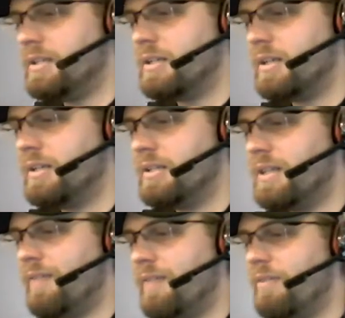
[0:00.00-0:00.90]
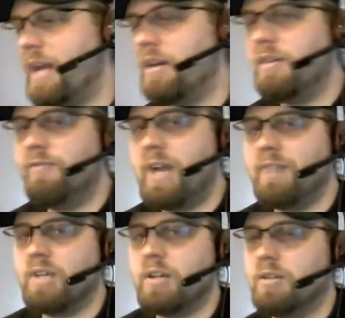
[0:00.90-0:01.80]
Goring Ceratops
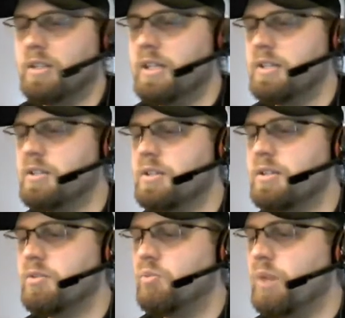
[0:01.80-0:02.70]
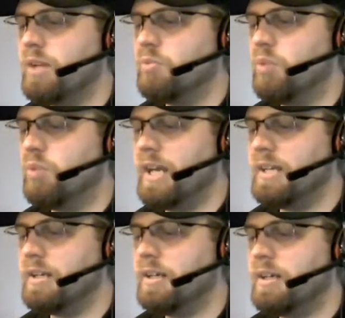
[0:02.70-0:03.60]
attacks, others creatures
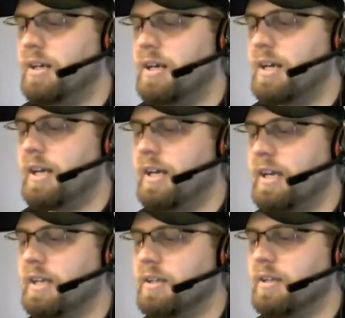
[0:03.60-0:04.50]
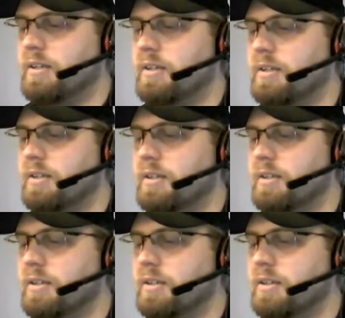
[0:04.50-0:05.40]
you control gain double strike until
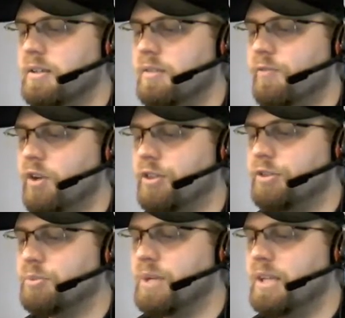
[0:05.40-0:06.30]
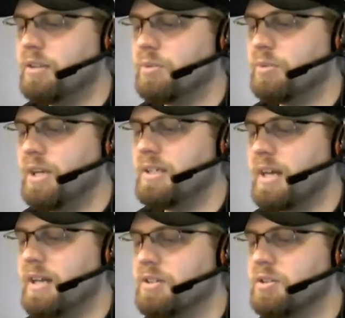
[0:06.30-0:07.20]
end of turn. Goring
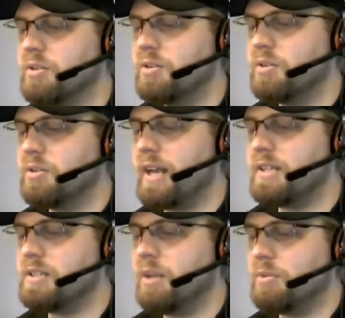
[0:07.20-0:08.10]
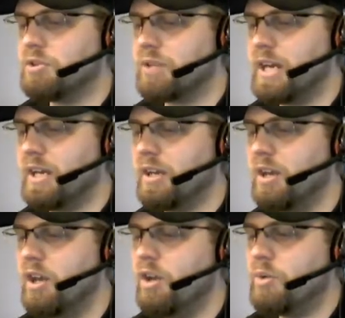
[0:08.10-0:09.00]
Ceratops is
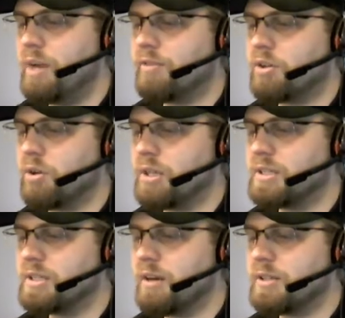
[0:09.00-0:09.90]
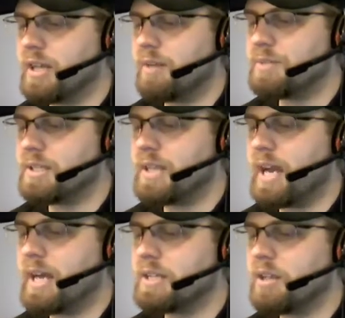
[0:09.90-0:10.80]
super small for his
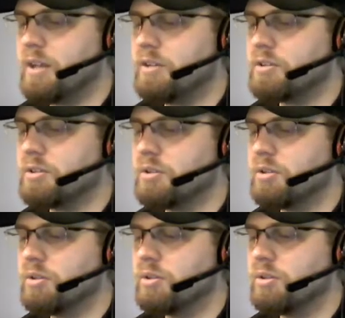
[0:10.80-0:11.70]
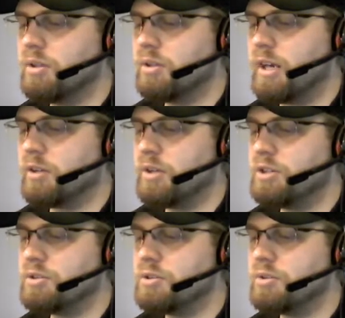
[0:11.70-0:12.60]
mana costs. Even with double
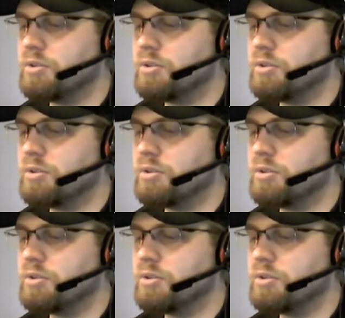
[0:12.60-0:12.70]
strike,